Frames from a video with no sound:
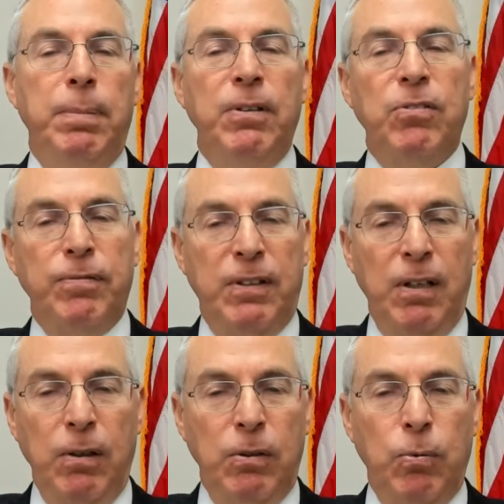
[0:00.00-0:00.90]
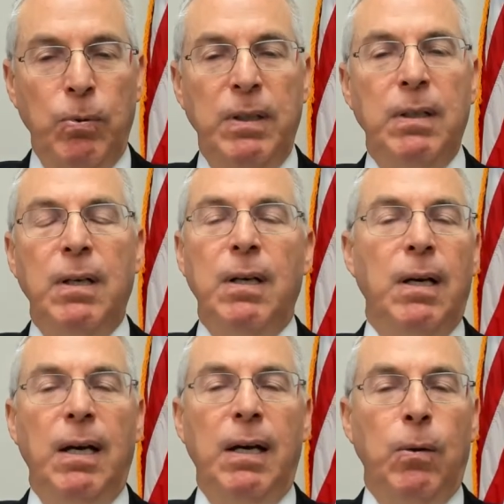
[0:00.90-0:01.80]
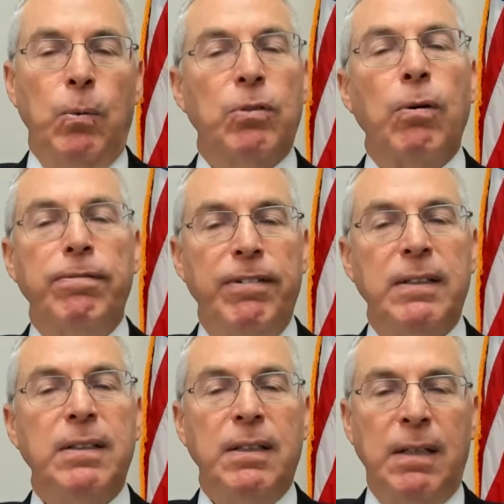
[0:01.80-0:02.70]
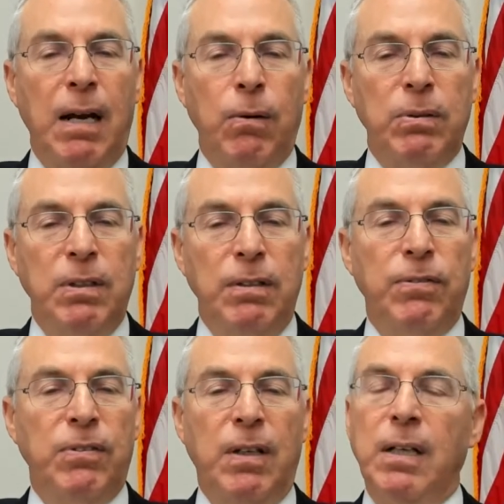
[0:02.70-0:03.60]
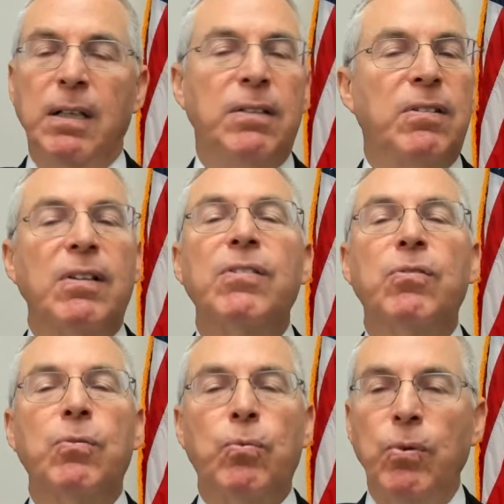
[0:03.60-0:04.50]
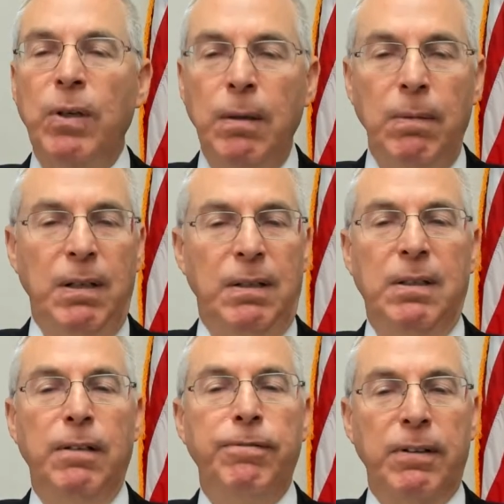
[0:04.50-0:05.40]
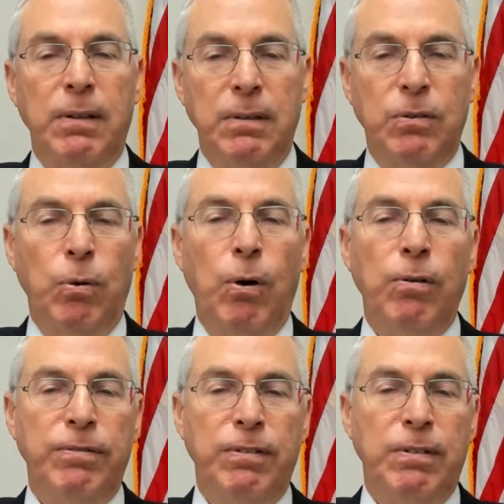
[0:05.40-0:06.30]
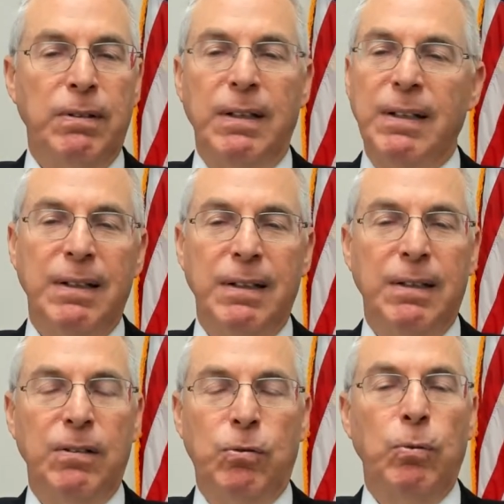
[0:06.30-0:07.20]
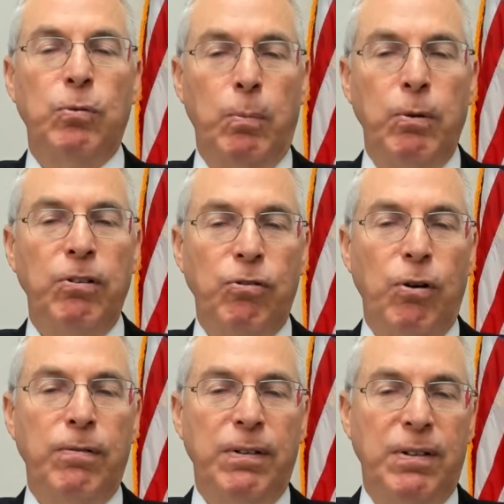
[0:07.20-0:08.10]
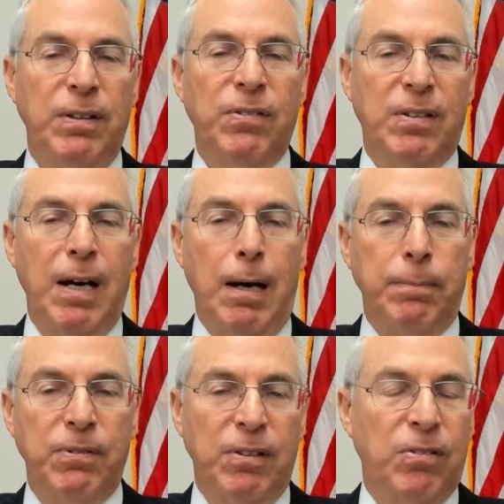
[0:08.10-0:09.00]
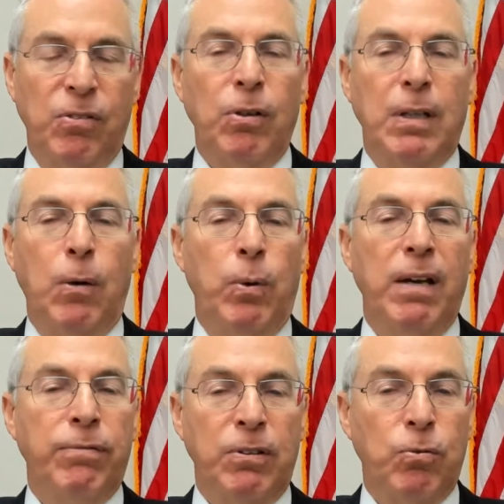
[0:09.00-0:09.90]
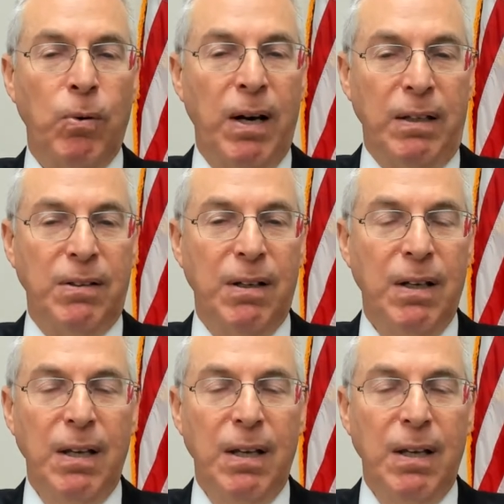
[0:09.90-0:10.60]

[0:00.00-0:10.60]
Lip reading: piece of territory, with conflicting narratives, and it's extremely difficult to bridge over these gaps. It's not that we haven't tried.